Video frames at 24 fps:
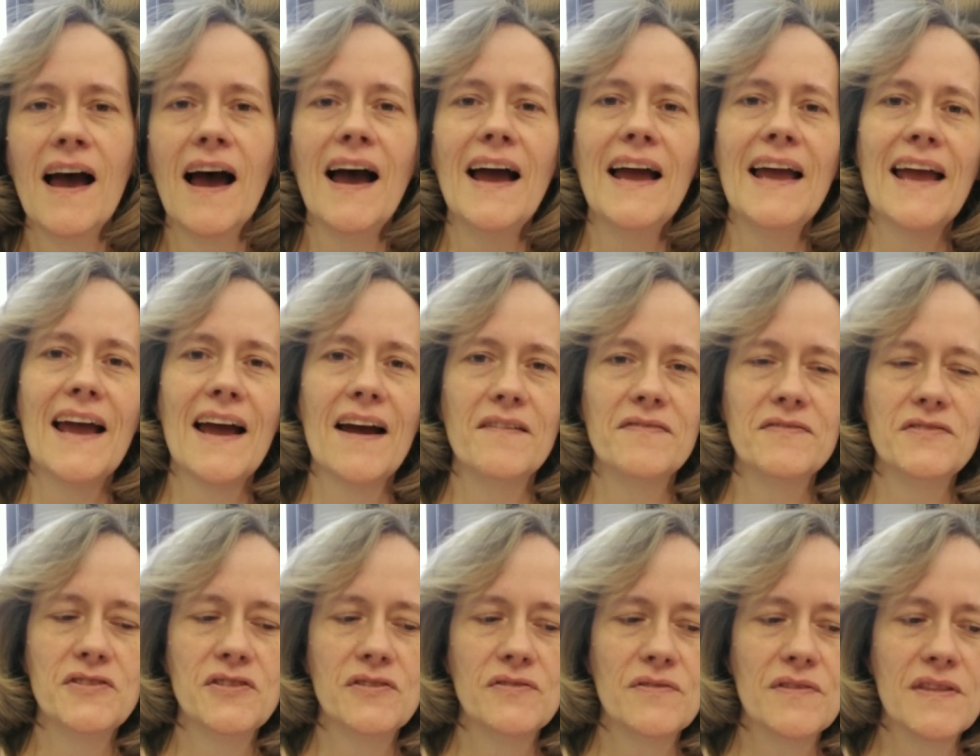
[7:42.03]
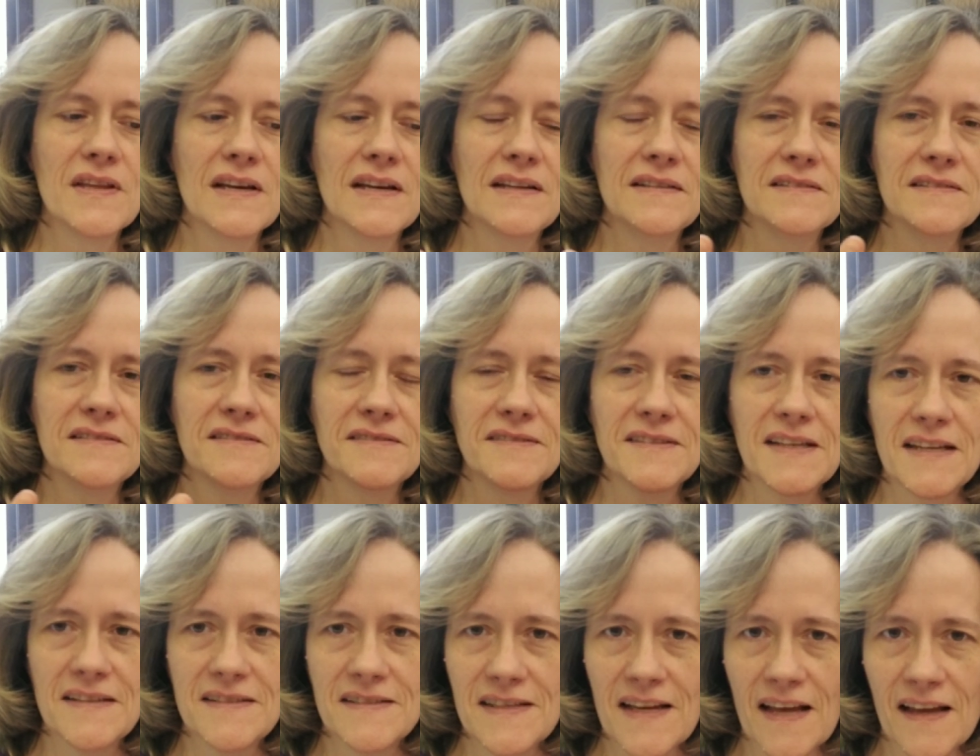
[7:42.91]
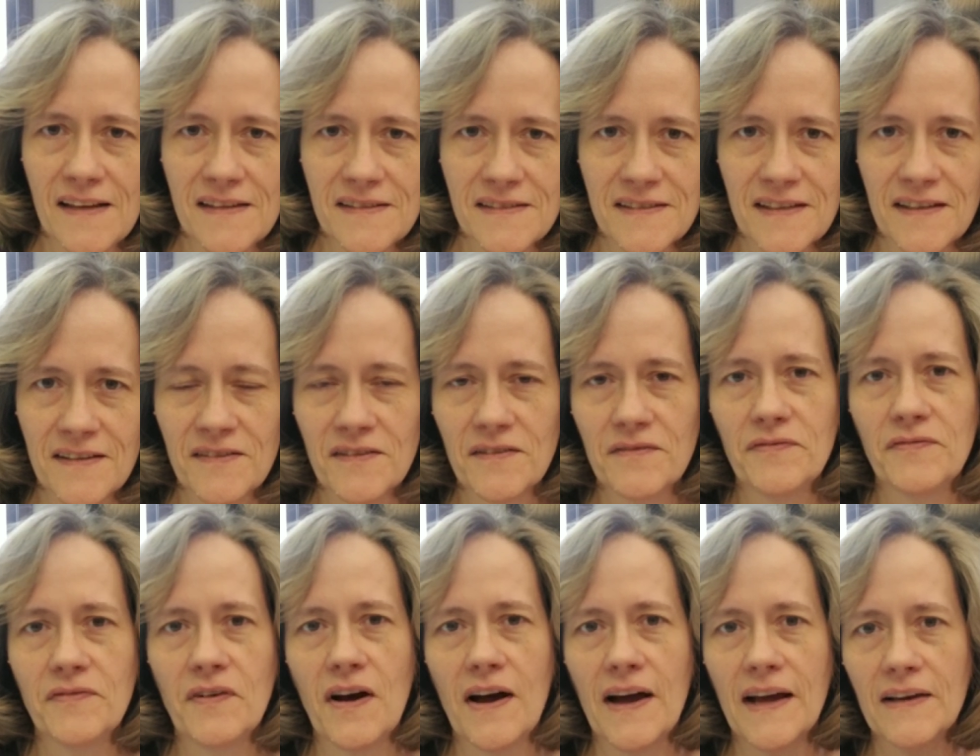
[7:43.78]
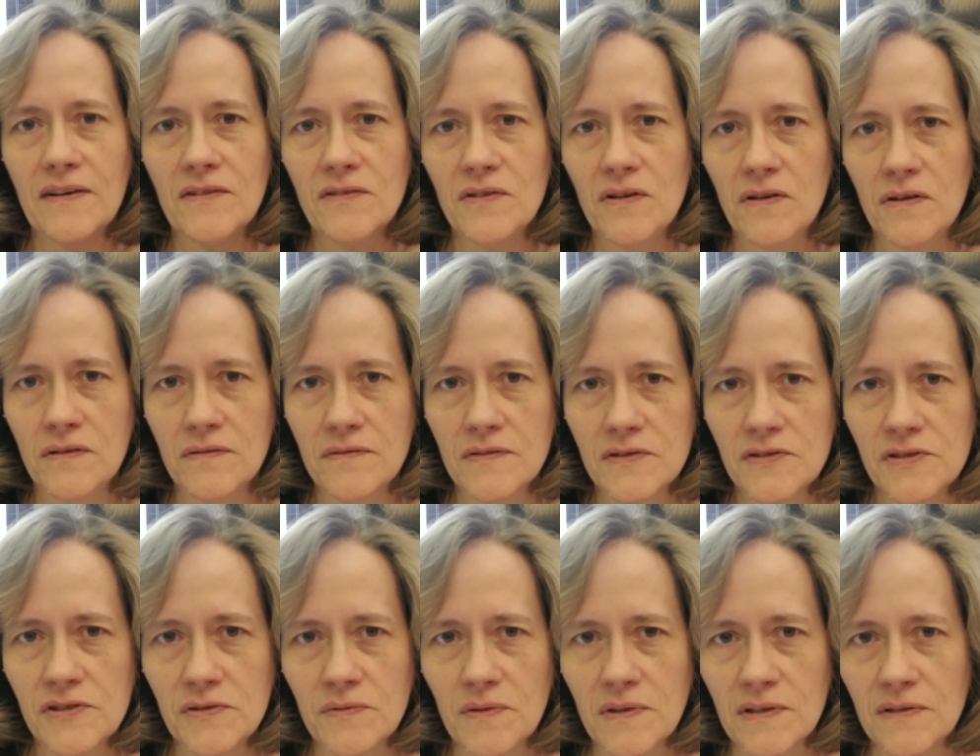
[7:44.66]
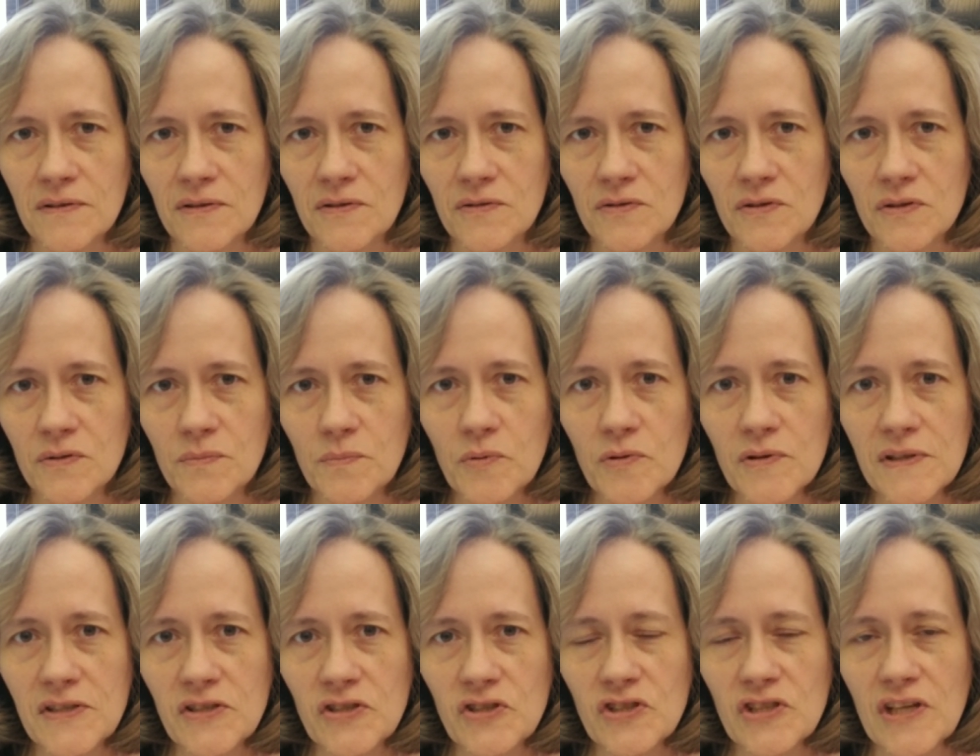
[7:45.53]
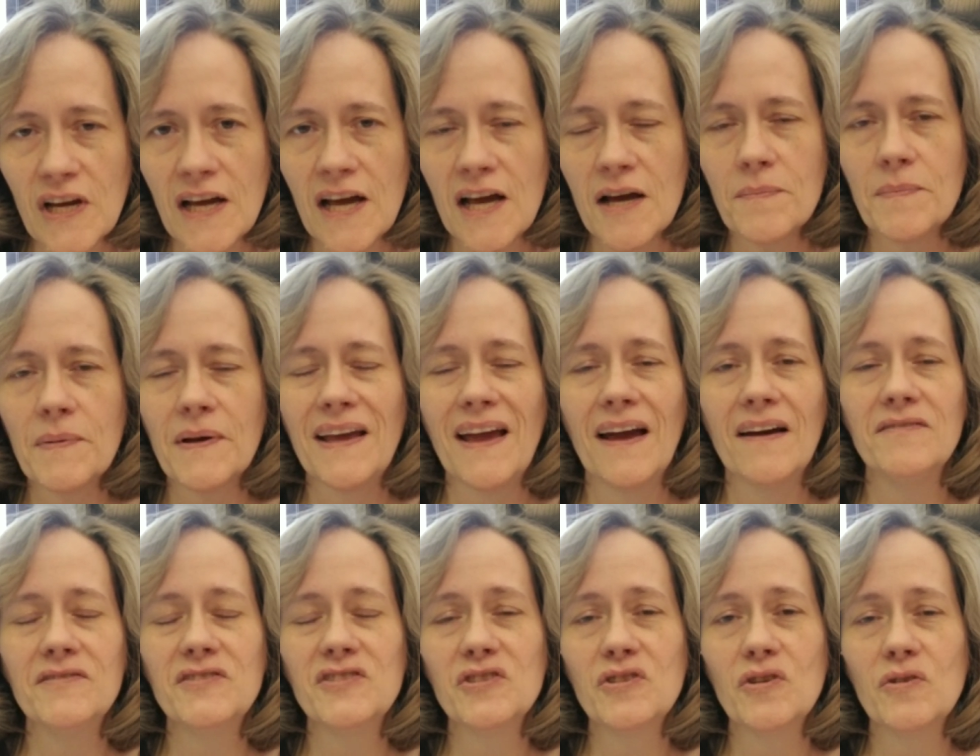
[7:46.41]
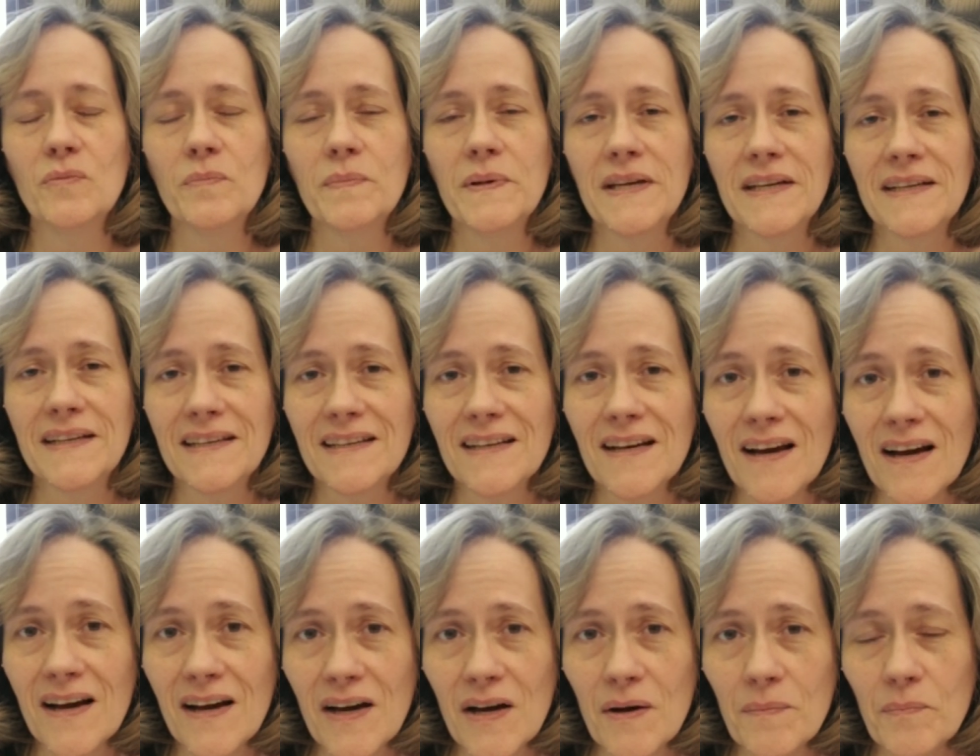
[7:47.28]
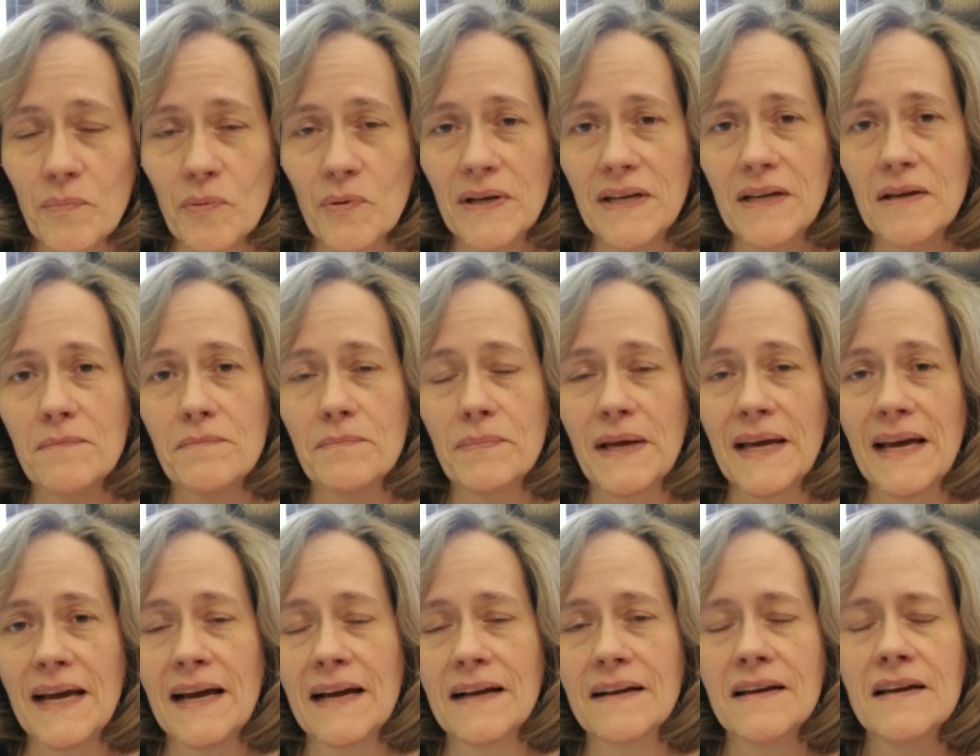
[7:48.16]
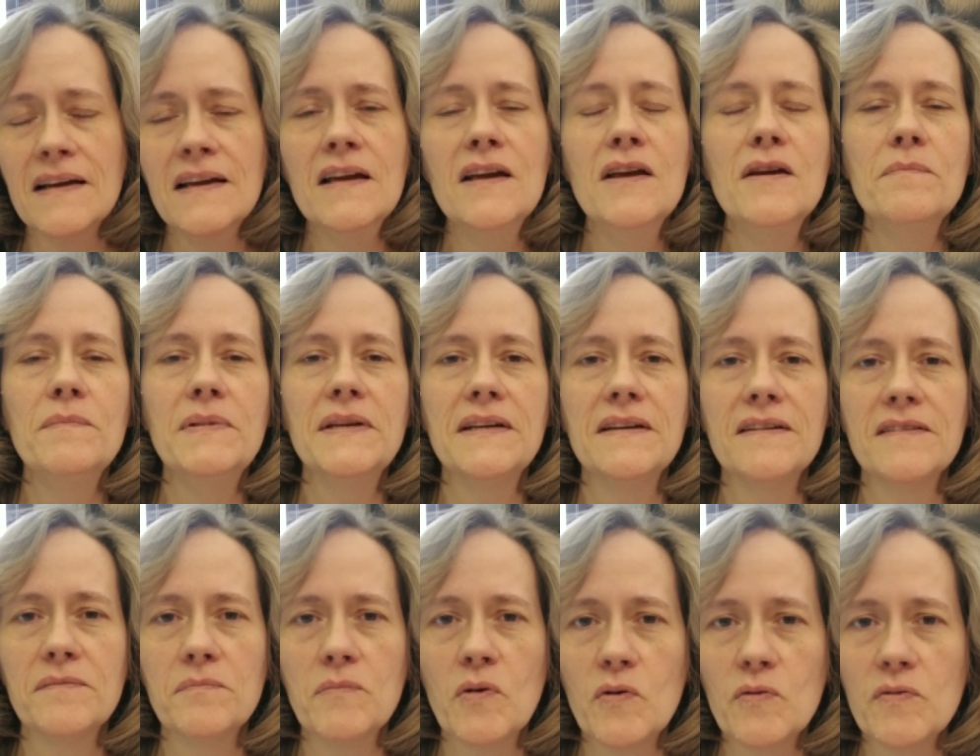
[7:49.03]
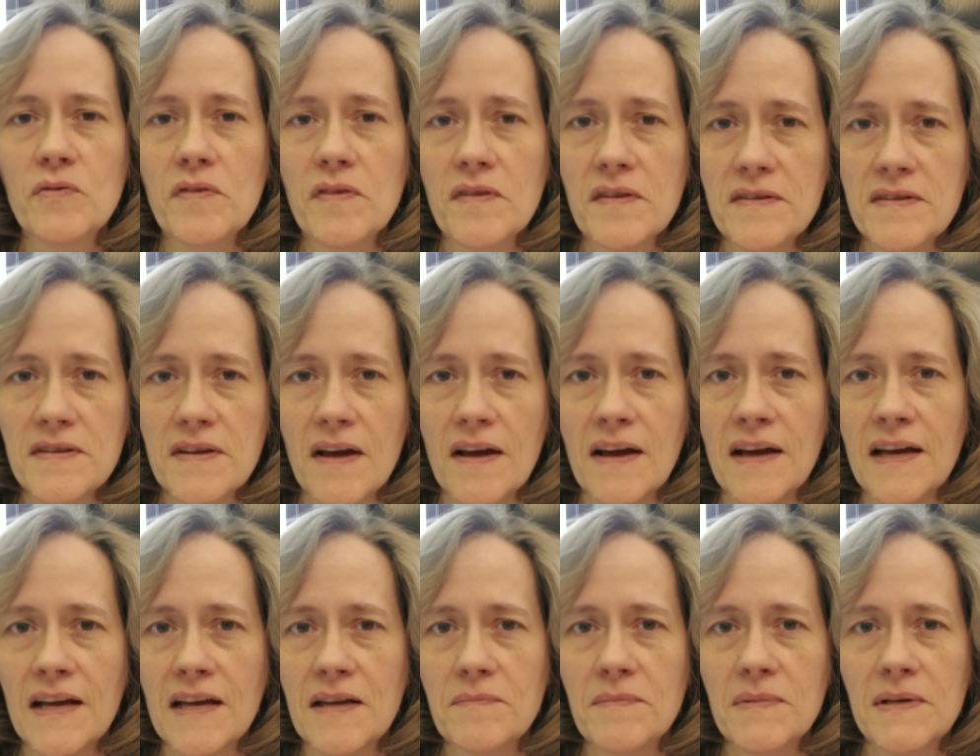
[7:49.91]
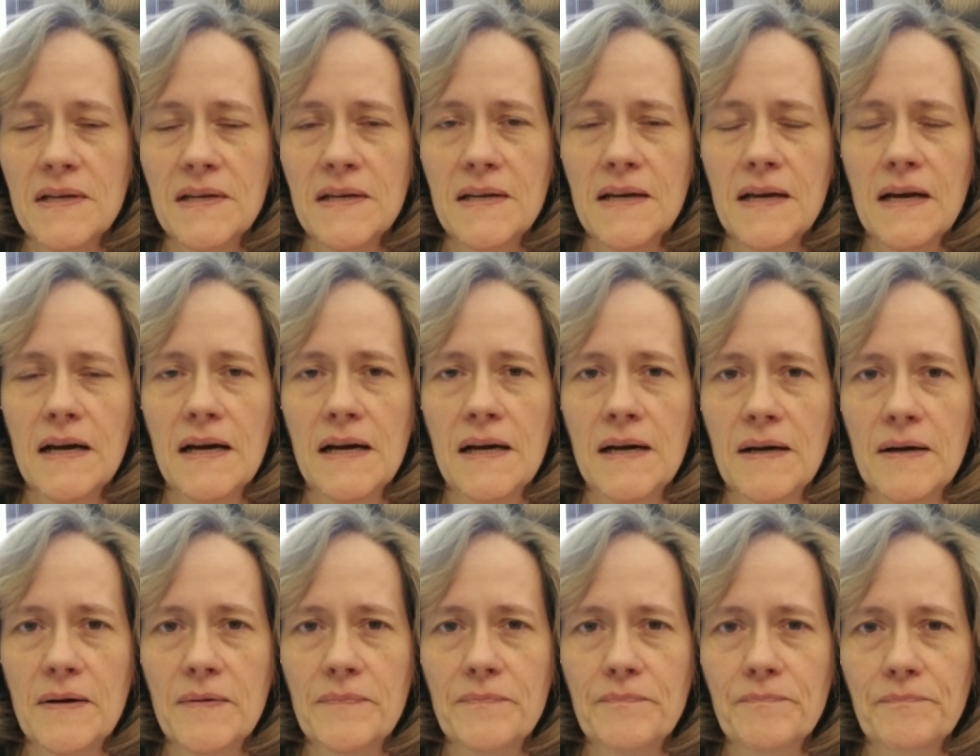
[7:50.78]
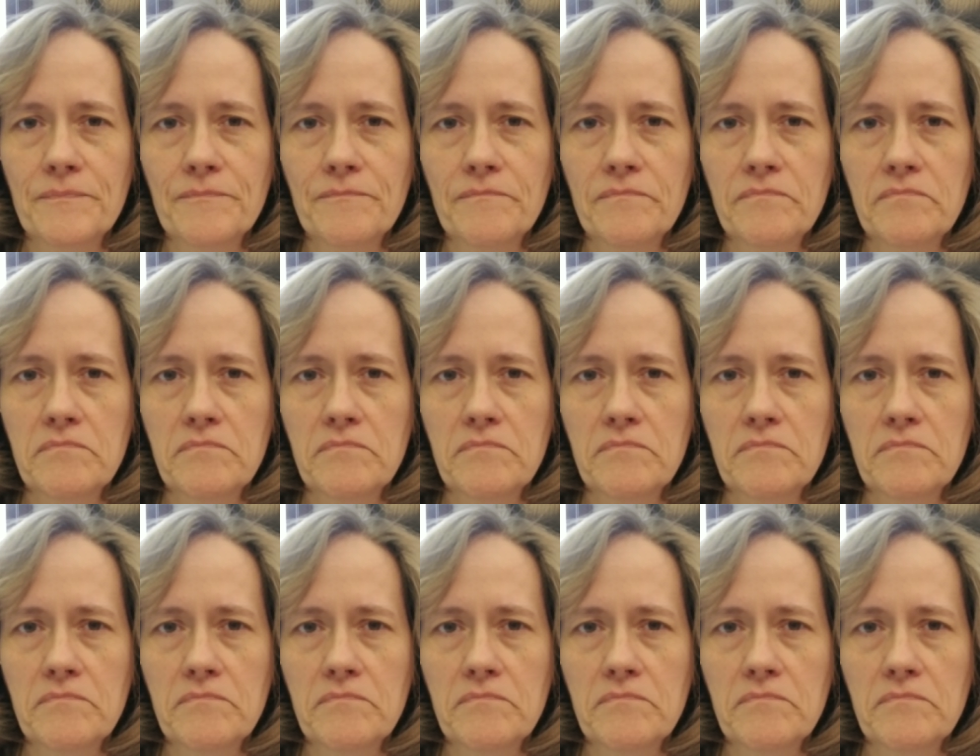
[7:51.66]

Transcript: I have to then send it as a file over to our local print shop. I have to go pick it up, bring it back, because most of the time, um,